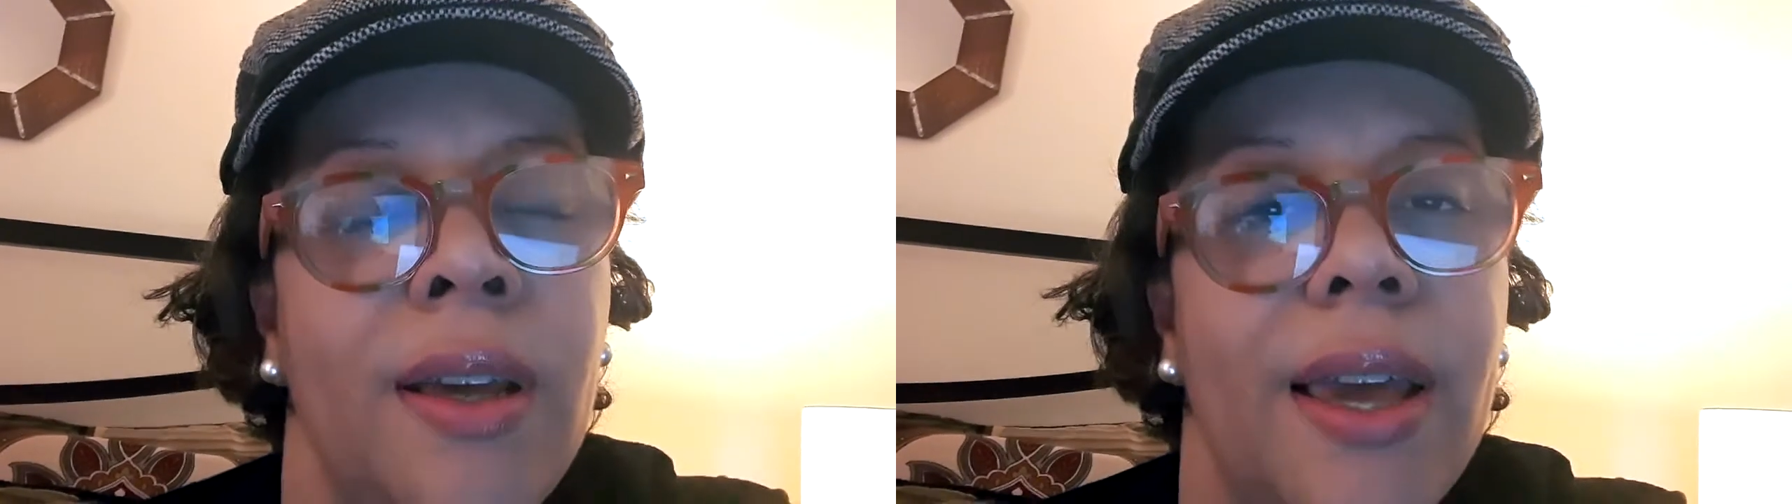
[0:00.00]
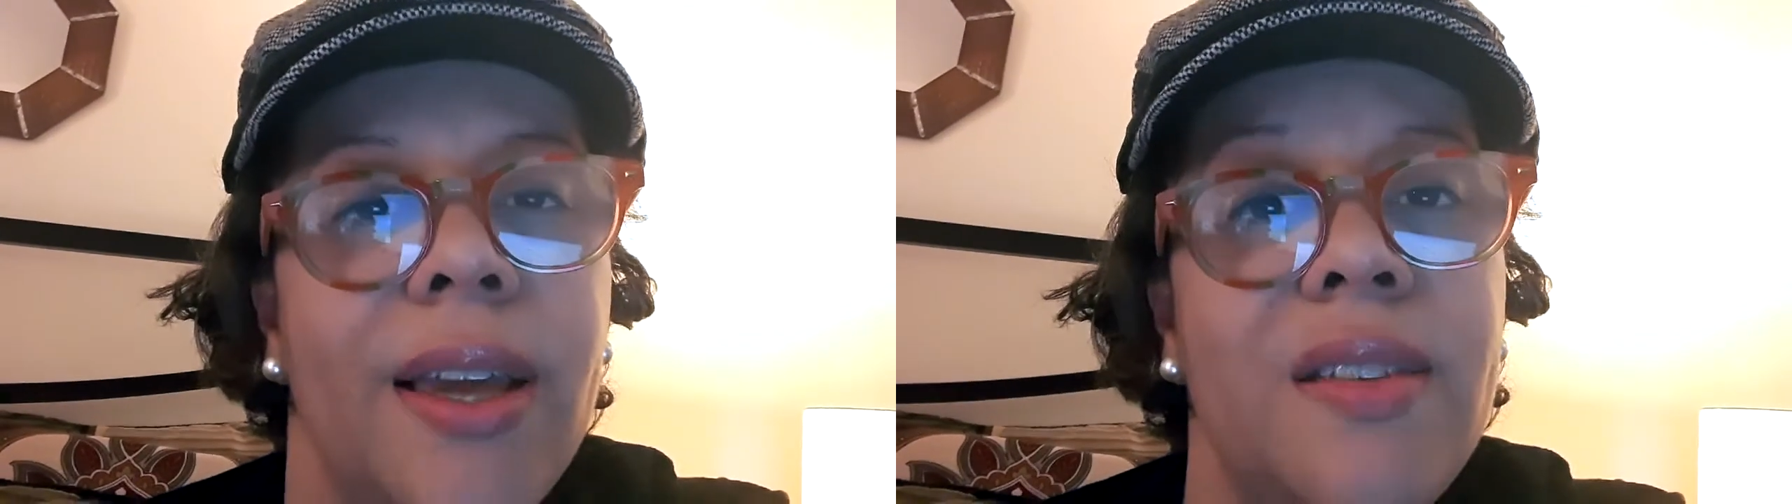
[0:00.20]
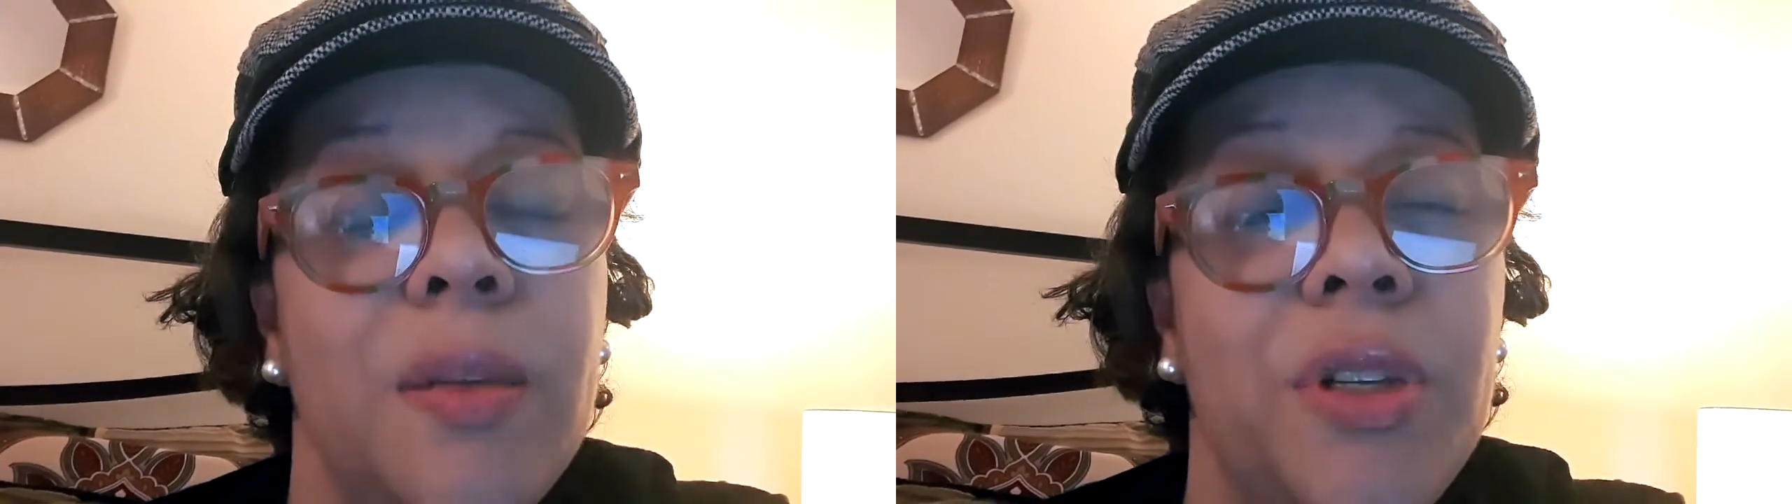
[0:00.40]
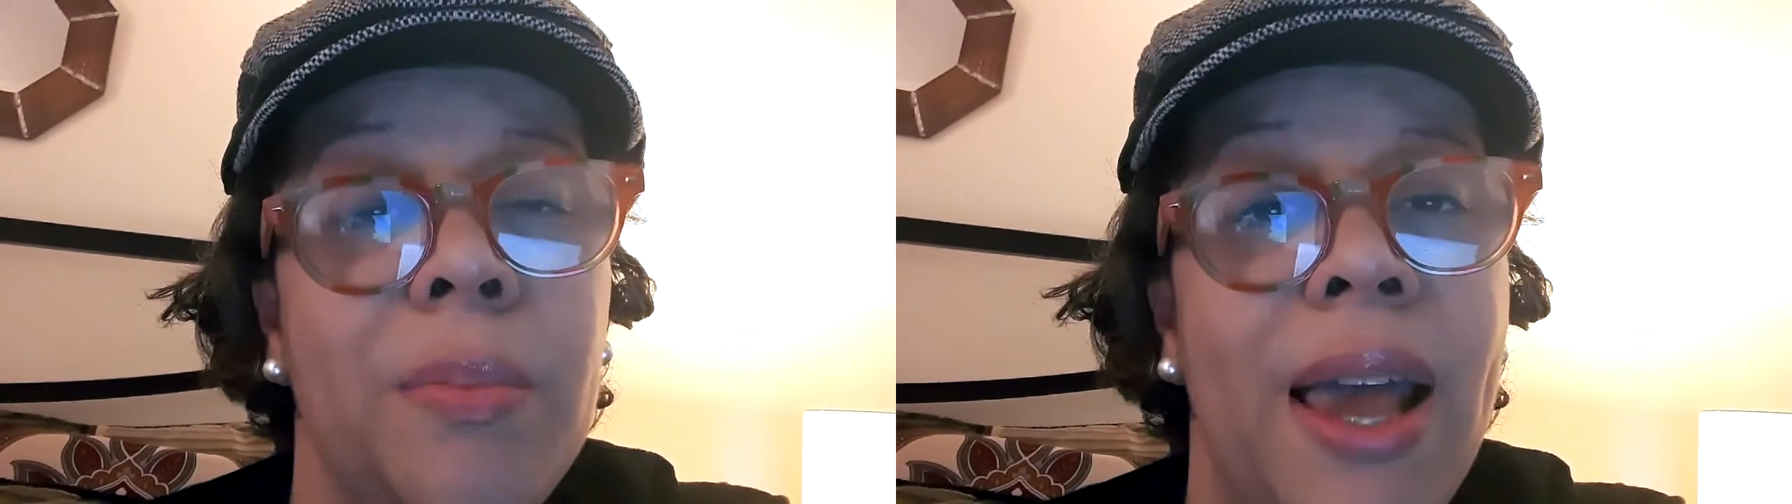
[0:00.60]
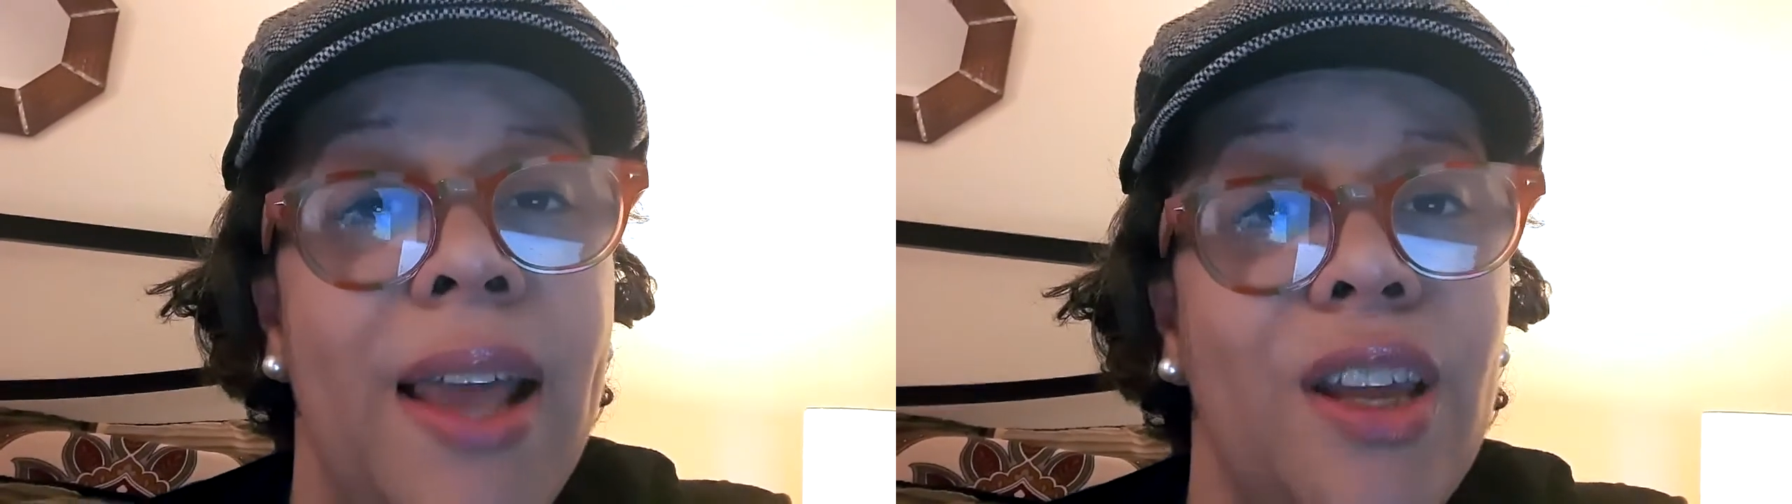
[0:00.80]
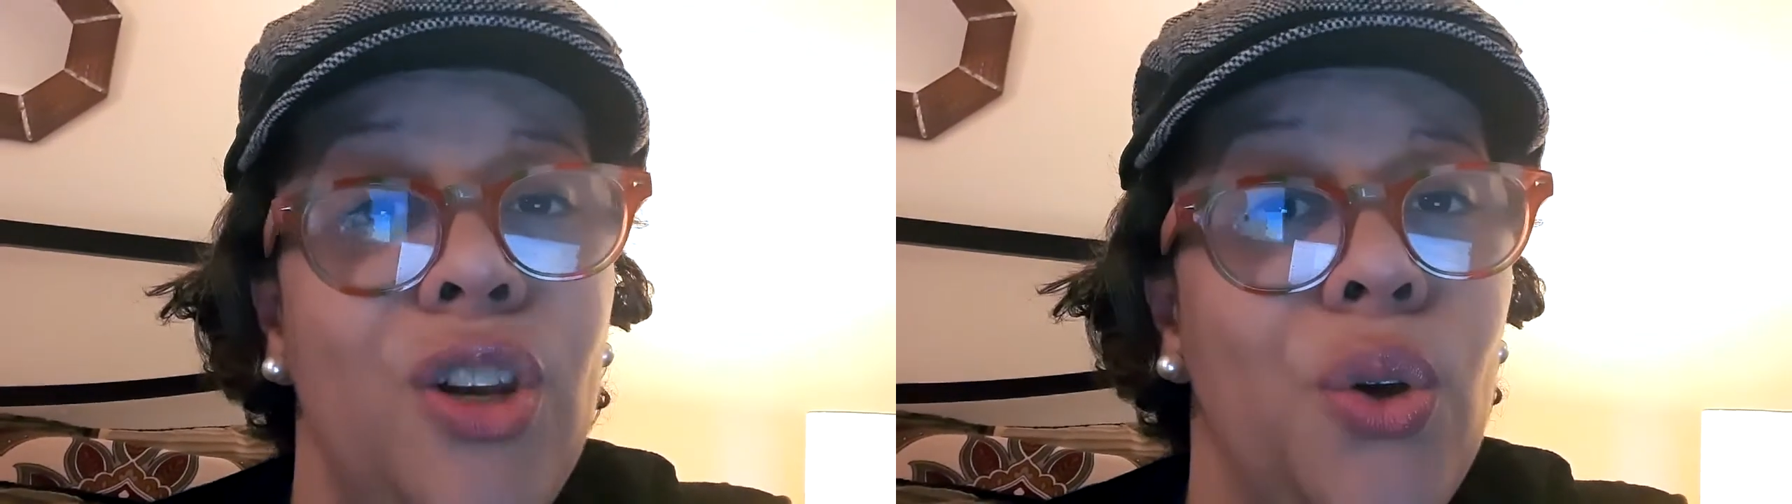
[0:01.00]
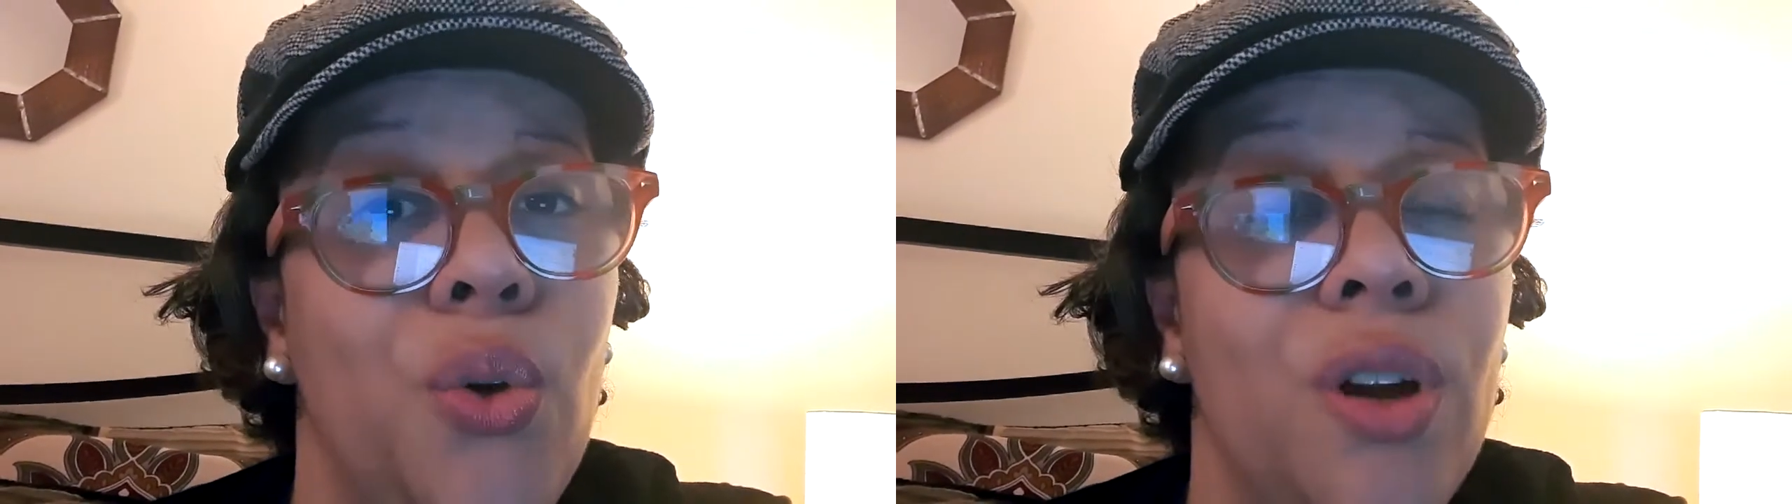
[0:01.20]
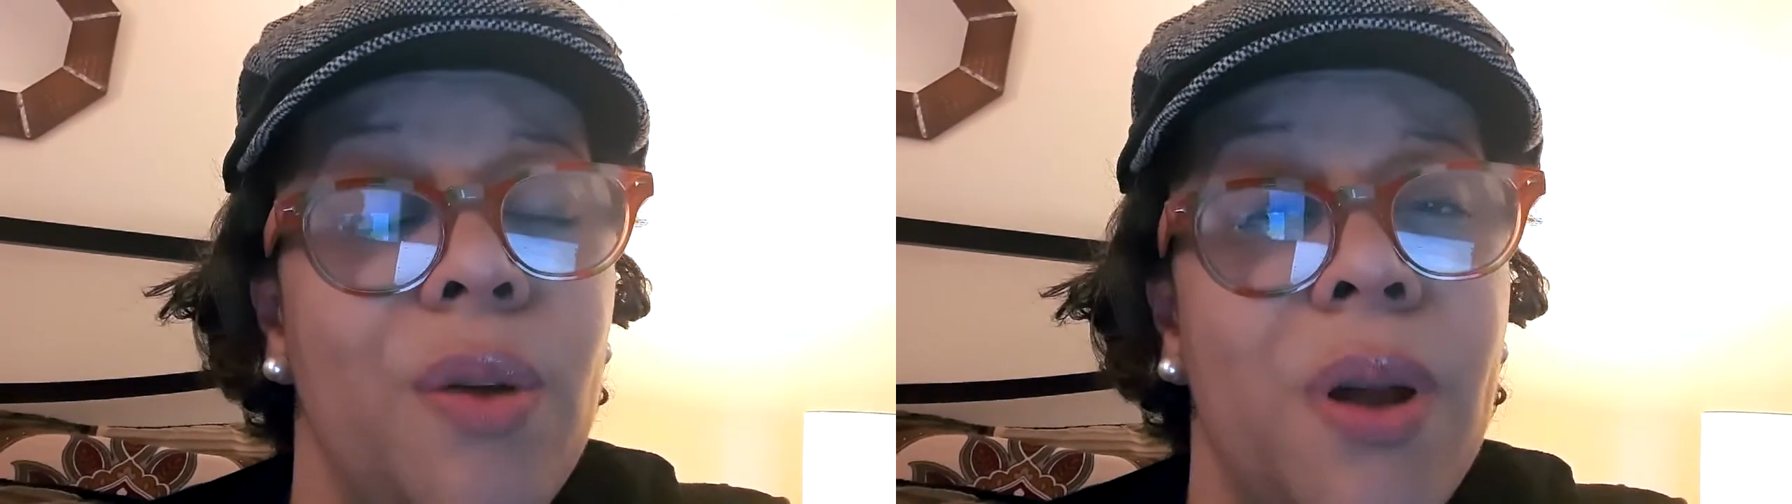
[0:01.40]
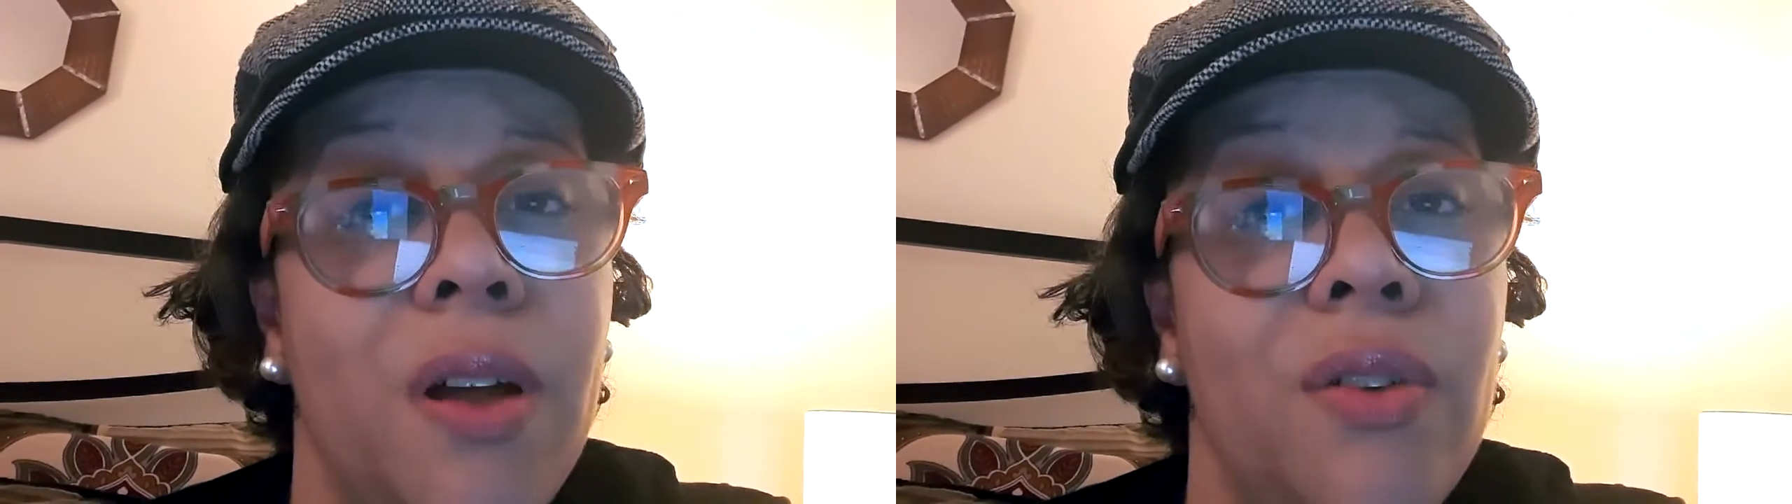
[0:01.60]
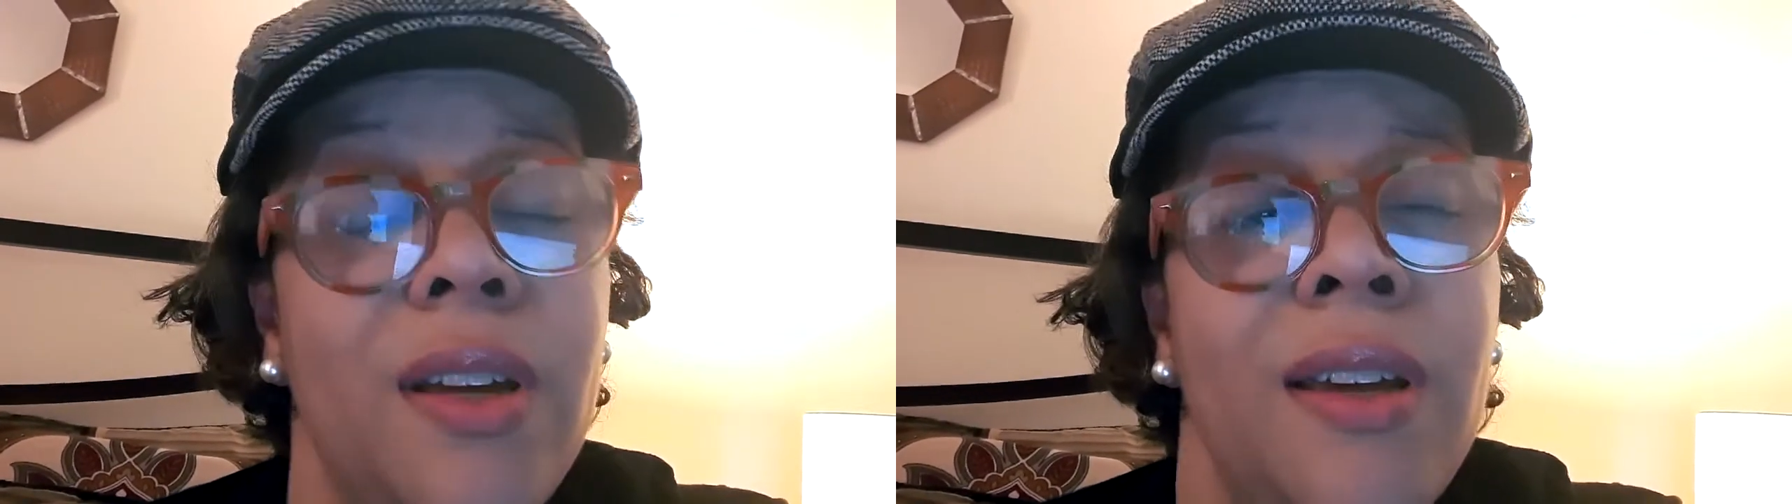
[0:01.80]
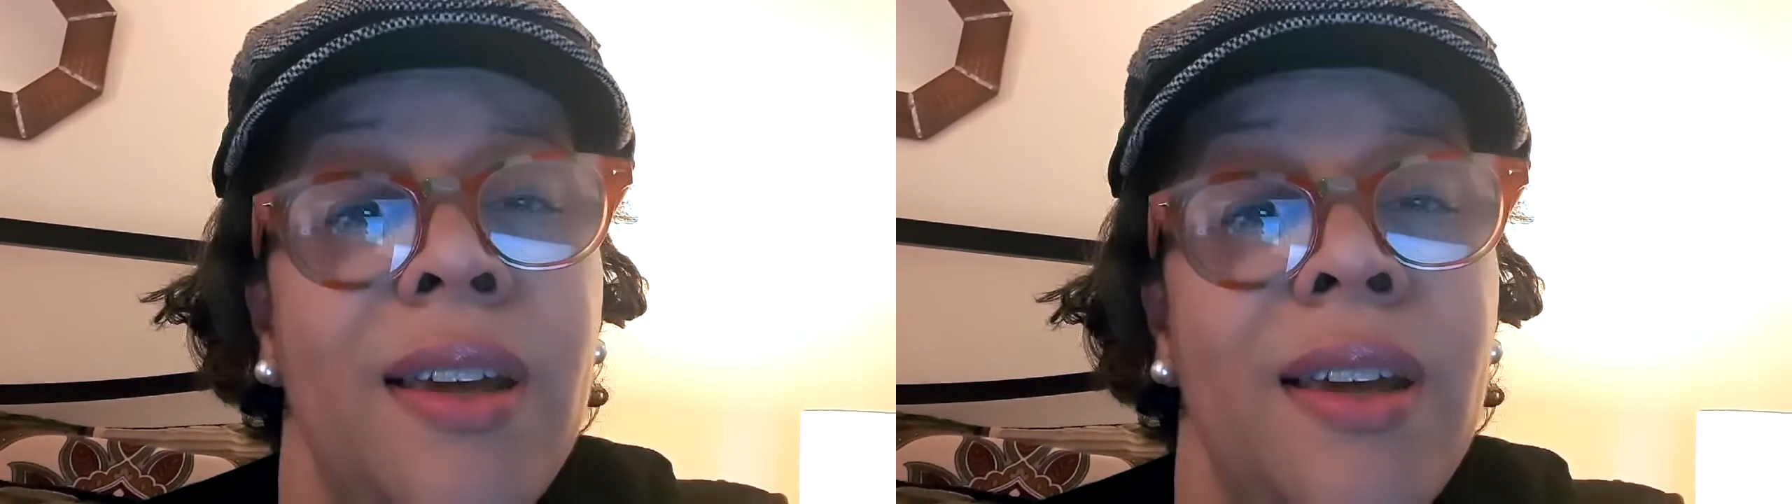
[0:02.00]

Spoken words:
asymptomatic and you're going around